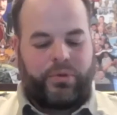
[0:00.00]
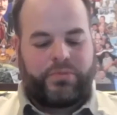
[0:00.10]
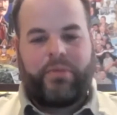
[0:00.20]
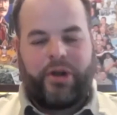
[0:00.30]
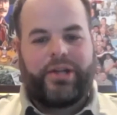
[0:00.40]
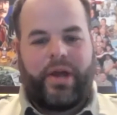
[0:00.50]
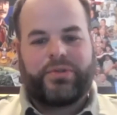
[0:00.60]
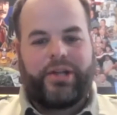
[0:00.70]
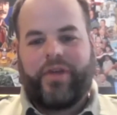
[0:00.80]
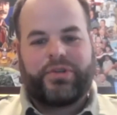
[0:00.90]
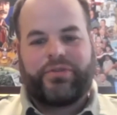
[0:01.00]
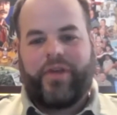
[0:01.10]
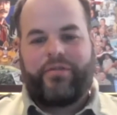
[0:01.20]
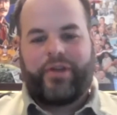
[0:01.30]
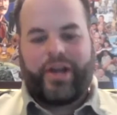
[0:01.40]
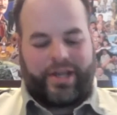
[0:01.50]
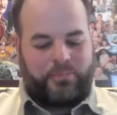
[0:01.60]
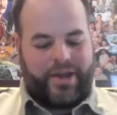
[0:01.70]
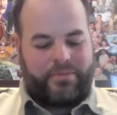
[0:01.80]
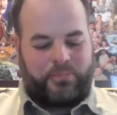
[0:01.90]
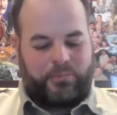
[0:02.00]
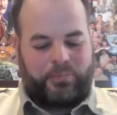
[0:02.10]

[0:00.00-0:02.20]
which merit badge was your favorite at camp?